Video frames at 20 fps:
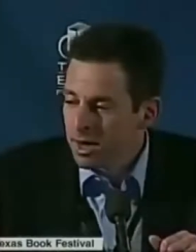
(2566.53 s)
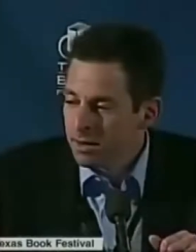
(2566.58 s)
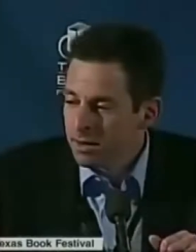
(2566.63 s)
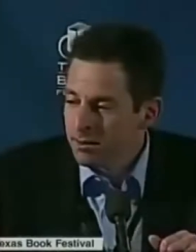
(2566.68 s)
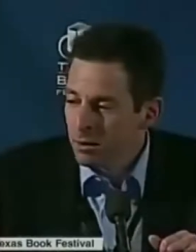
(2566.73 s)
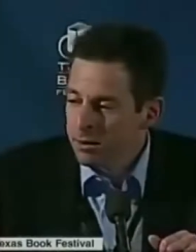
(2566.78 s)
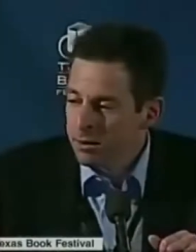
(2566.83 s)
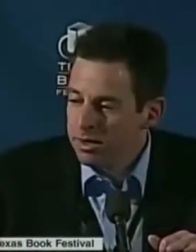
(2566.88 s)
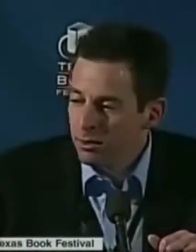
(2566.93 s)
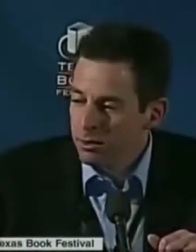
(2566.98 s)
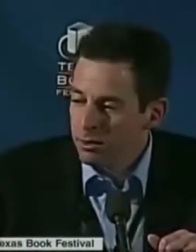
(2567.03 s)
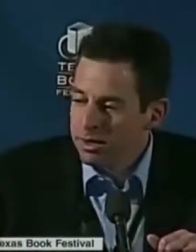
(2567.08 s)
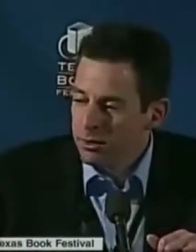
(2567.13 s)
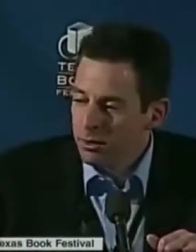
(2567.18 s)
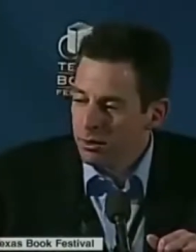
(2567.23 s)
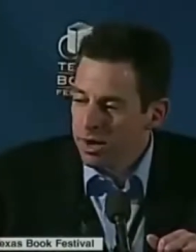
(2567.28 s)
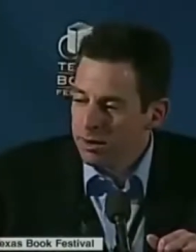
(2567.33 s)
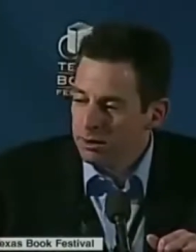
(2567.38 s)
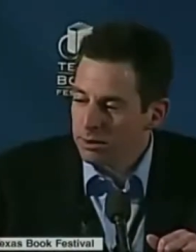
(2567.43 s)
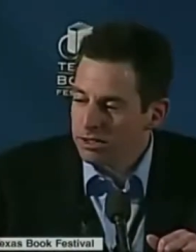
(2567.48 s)
Uh, but we,
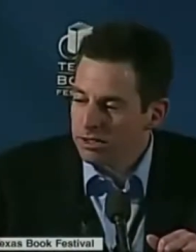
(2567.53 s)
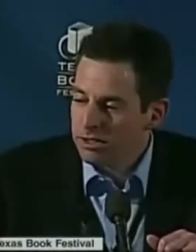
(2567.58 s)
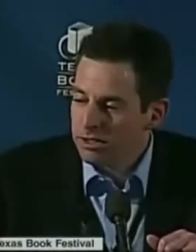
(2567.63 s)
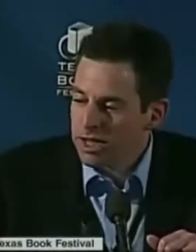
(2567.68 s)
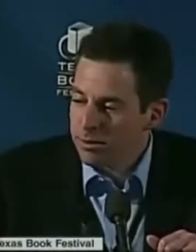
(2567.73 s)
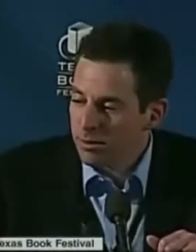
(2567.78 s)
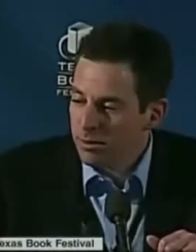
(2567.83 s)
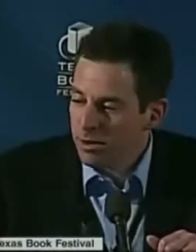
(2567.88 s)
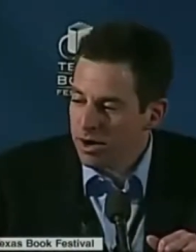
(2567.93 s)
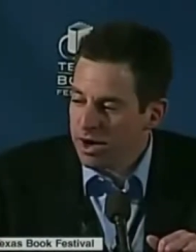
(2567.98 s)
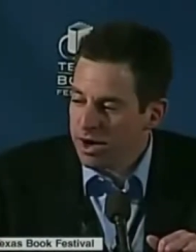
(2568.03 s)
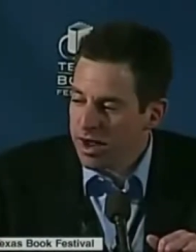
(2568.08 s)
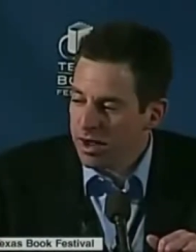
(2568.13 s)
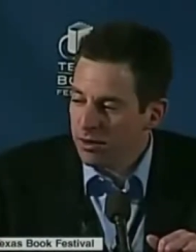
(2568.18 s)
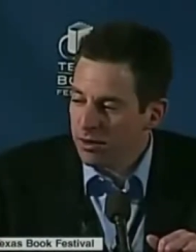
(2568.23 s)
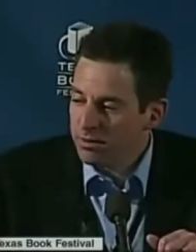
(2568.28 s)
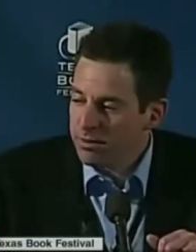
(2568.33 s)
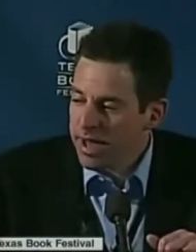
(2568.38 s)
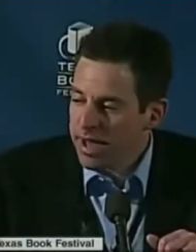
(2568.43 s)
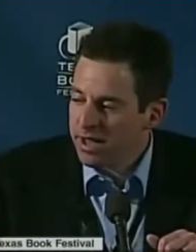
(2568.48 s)
we were able to separate
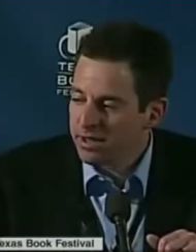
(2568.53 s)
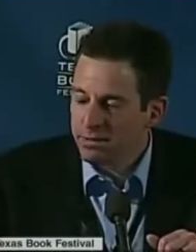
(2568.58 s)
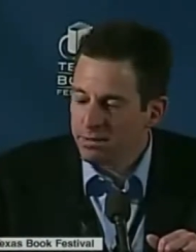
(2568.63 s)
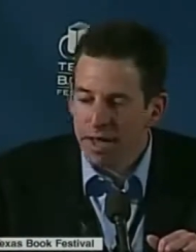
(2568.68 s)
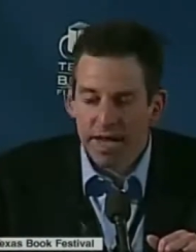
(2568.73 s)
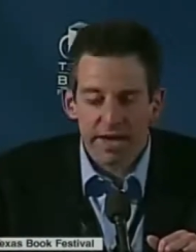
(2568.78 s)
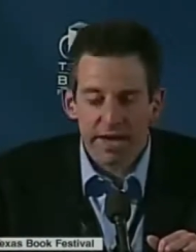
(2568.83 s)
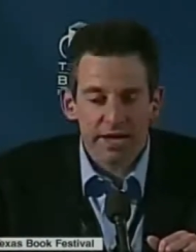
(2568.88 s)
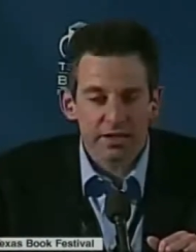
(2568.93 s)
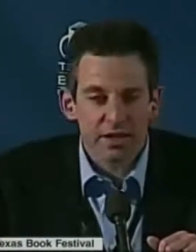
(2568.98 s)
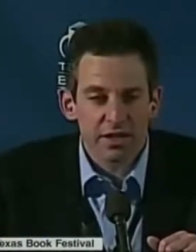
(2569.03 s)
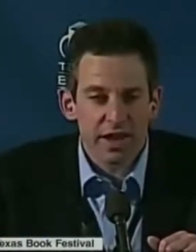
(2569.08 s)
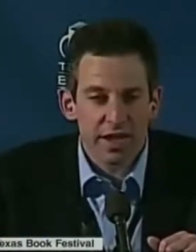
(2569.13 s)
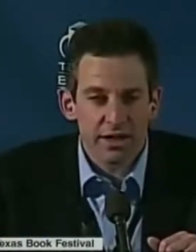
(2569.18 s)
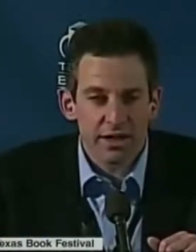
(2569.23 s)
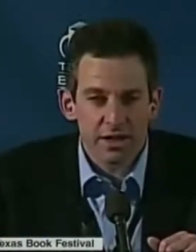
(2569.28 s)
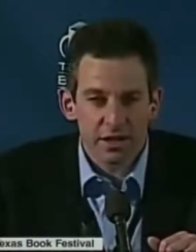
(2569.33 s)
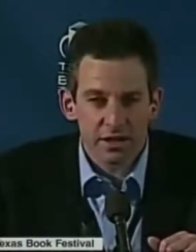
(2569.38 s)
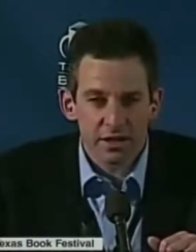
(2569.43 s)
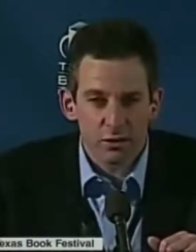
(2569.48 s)
out mathematics and
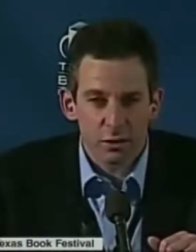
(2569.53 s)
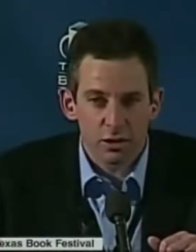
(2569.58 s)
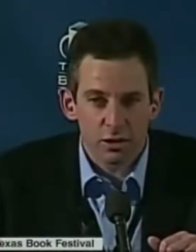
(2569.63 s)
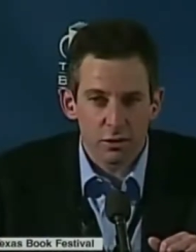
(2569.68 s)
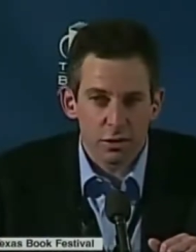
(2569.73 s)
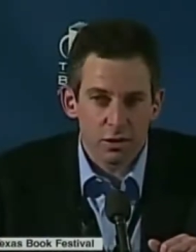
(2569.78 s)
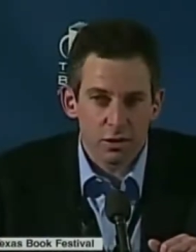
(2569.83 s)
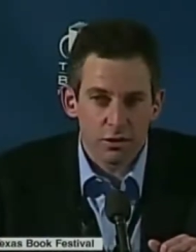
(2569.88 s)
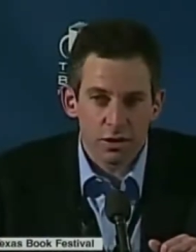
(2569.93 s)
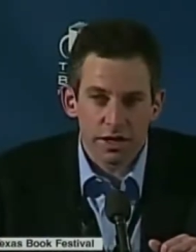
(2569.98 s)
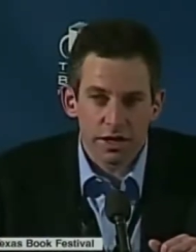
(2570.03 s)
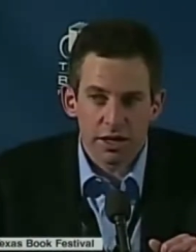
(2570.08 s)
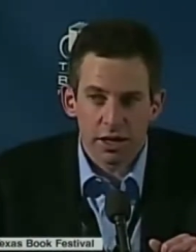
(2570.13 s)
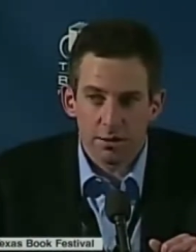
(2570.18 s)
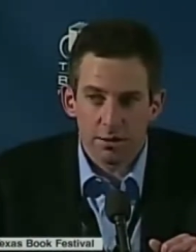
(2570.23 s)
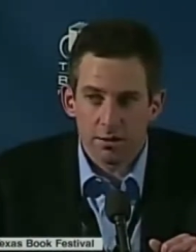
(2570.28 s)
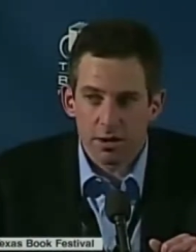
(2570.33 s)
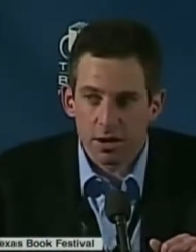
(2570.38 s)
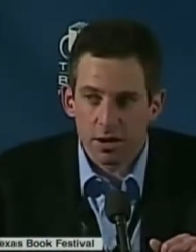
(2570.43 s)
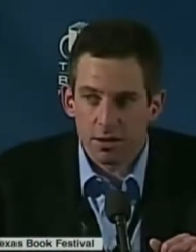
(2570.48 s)
ethics, which were really
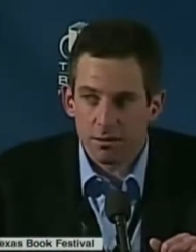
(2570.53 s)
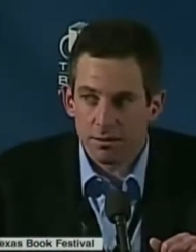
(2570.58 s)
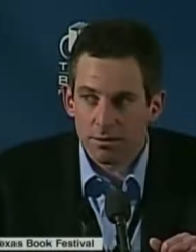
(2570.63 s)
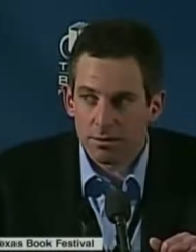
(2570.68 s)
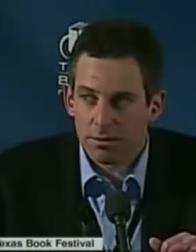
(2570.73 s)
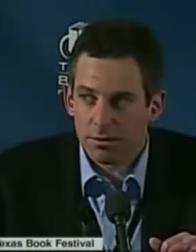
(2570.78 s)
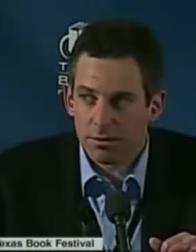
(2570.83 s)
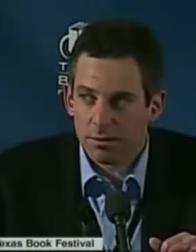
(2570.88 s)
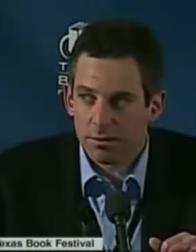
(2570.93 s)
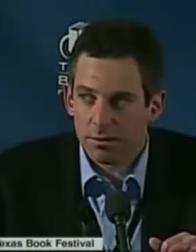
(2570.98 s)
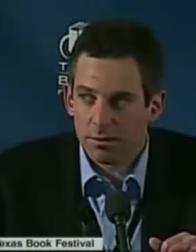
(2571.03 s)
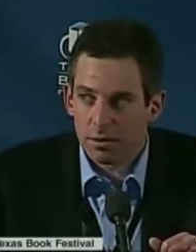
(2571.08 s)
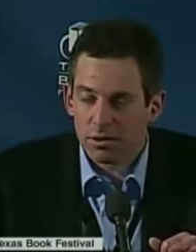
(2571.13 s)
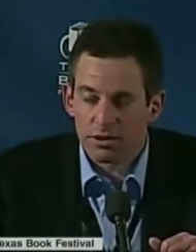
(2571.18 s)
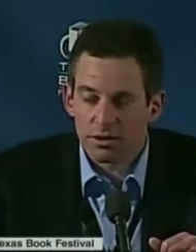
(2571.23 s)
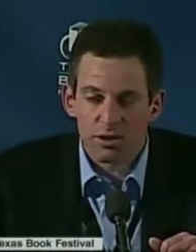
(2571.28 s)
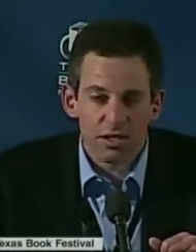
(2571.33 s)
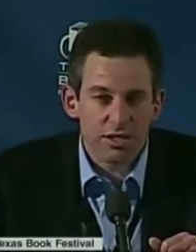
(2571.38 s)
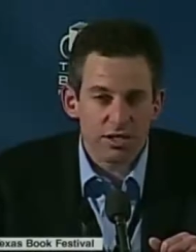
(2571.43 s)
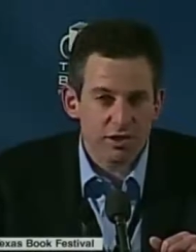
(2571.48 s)
our, our
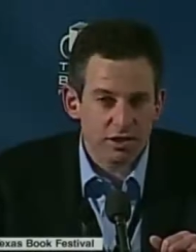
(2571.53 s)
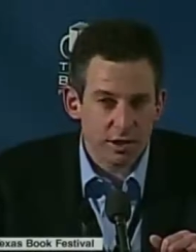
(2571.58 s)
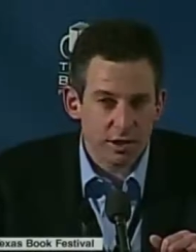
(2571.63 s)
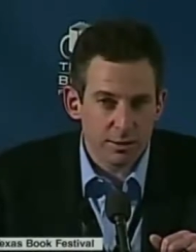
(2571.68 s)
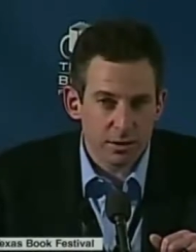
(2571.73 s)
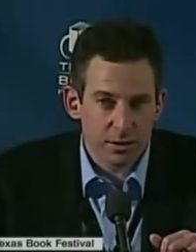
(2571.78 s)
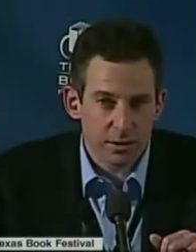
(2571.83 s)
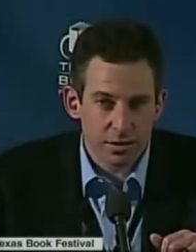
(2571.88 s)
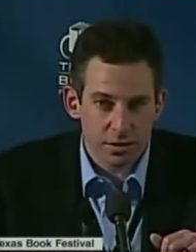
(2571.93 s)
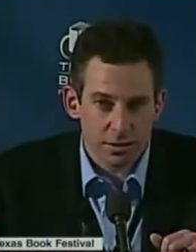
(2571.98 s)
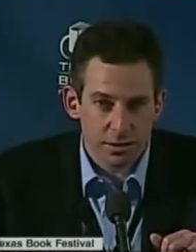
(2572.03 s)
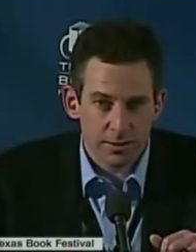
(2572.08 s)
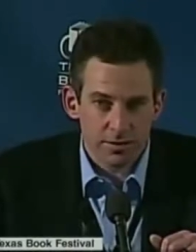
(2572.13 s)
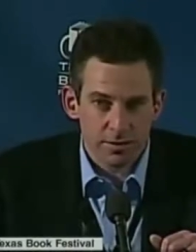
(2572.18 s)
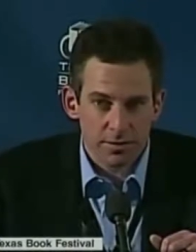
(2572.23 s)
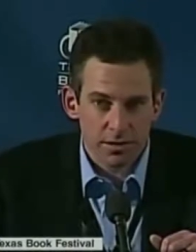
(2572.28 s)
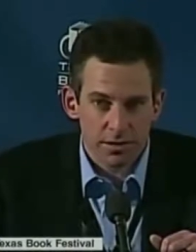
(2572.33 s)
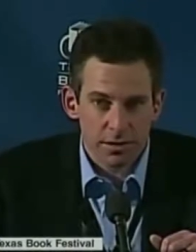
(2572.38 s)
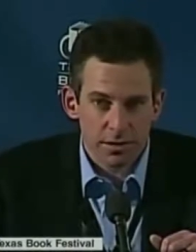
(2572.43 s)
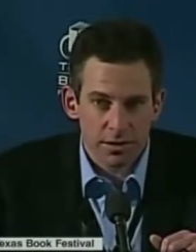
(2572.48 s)
most dissimilar
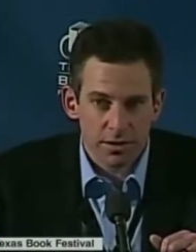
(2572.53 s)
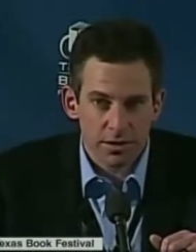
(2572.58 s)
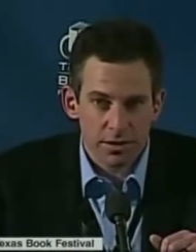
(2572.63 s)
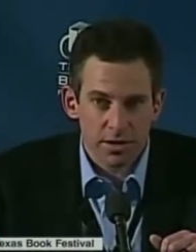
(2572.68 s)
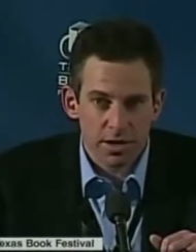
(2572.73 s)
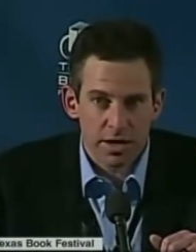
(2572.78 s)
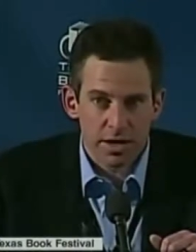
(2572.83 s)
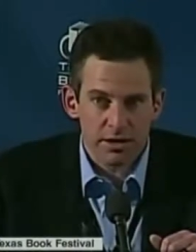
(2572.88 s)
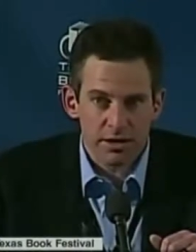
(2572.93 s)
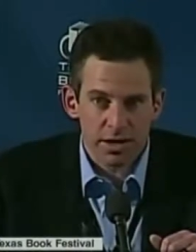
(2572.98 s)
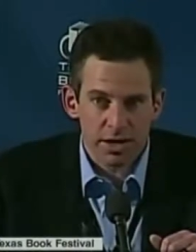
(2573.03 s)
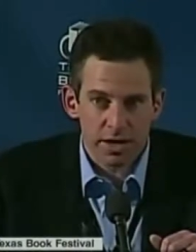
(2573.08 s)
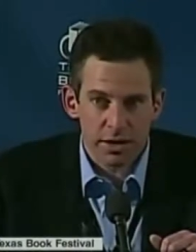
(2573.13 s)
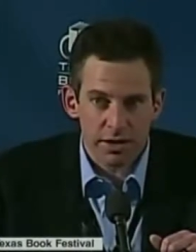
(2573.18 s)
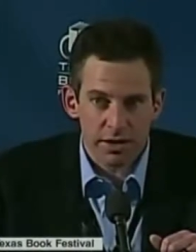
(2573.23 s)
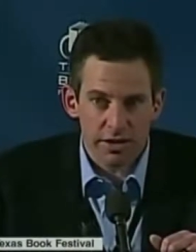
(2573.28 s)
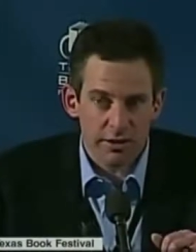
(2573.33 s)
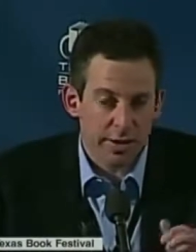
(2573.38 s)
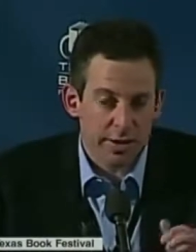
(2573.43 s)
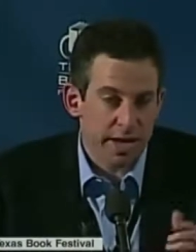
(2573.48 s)
content
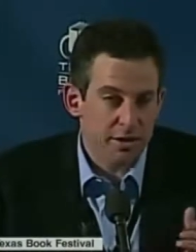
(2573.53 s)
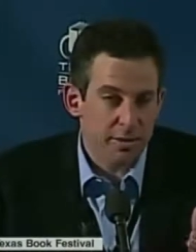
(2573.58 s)
areas.